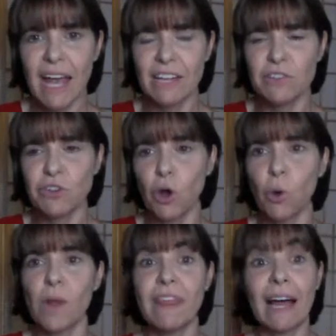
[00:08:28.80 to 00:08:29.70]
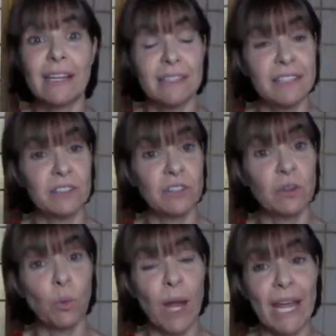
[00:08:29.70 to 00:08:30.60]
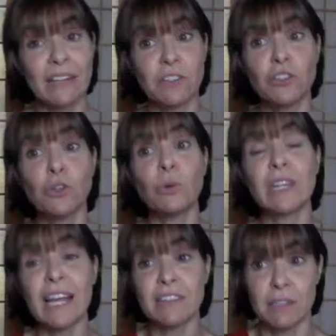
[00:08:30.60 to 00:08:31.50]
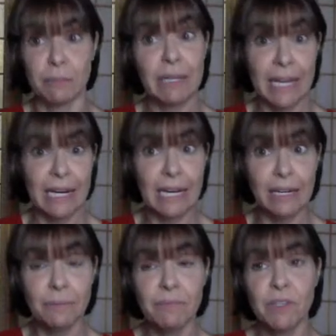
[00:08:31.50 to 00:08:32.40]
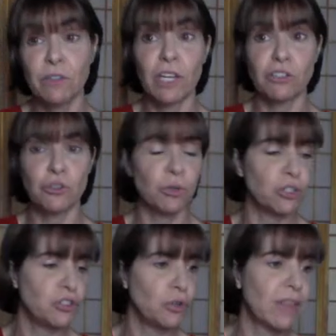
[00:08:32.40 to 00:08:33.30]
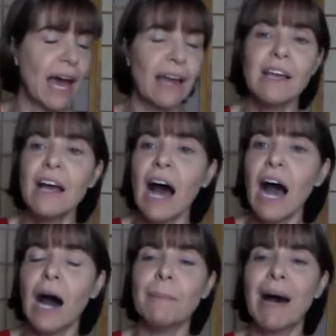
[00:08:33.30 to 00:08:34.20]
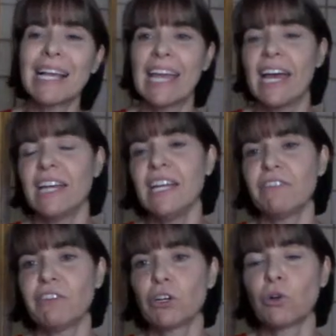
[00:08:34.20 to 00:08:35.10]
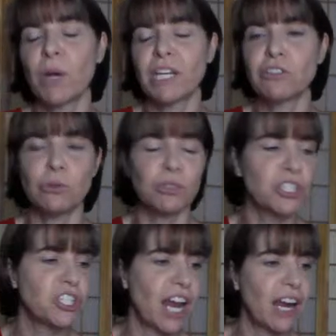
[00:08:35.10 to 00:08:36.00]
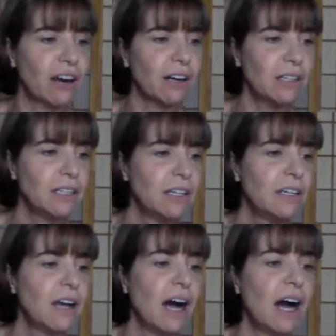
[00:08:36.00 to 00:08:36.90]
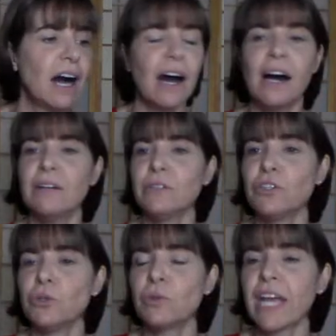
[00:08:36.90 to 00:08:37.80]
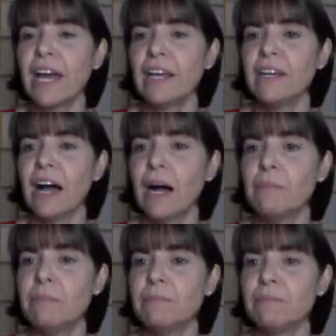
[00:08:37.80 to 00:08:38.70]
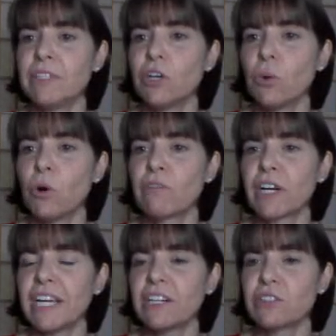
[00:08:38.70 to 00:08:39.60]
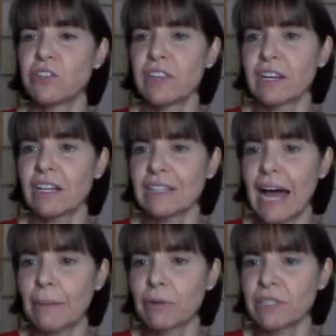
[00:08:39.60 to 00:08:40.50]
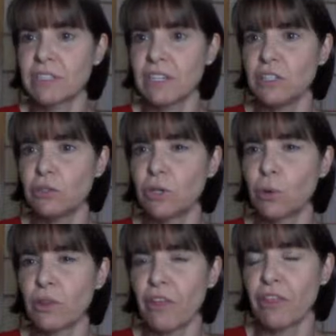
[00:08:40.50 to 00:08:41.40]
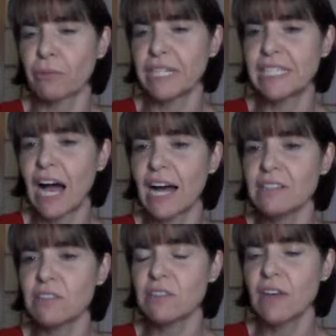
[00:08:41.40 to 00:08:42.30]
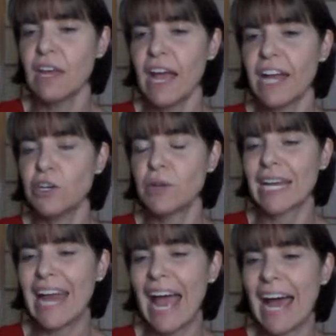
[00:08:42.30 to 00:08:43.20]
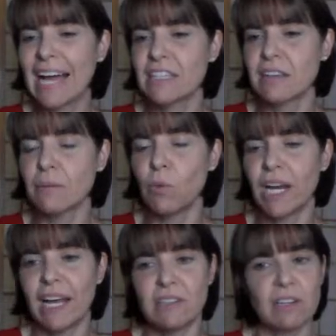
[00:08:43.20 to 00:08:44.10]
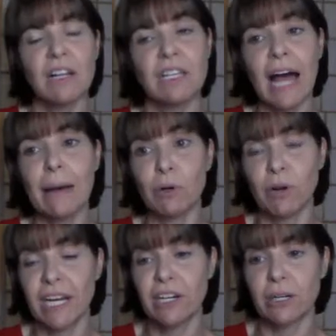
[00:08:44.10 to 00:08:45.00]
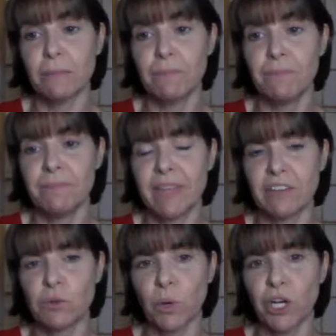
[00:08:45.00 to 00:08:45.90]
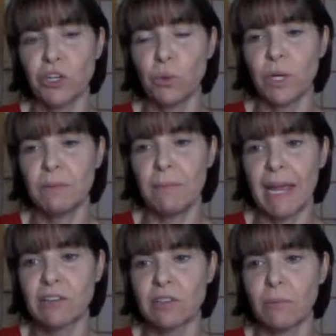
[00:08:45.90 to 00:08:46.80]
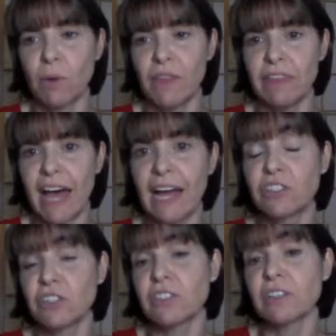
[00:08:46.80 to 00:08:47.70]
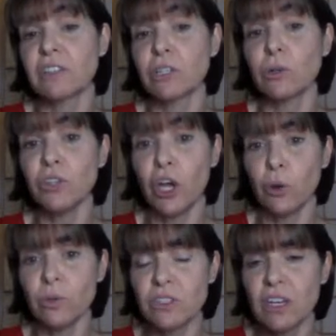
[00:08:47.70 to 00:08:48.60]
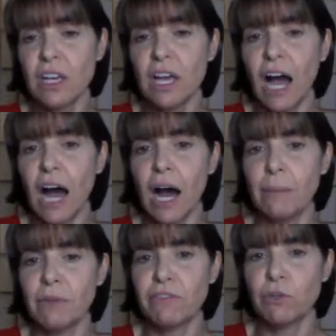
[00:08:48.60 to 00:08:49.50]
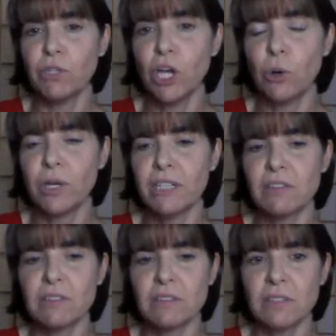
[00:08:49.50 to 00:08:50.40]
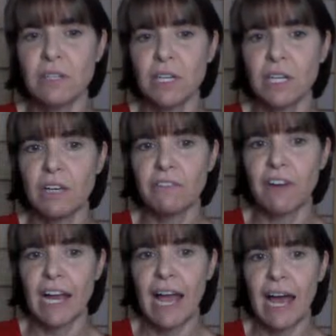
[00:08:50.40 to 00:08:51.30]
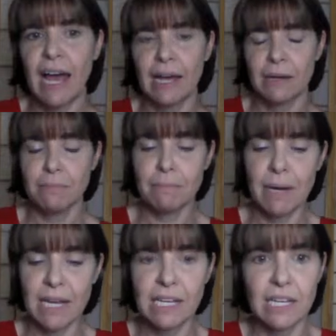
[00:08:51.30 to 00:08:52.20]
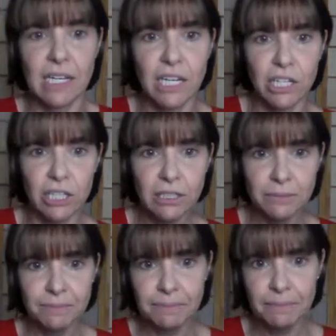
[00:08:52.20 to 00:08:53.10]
And so this is a way to do lesson planning, that you could do that. Again, if you're going to share, you can go over here to the collaborative, you go to the 3 dots and you can add someone as a collaborator. That's where you would make someone that. Just a little note, if you notice, if I add Mike in here,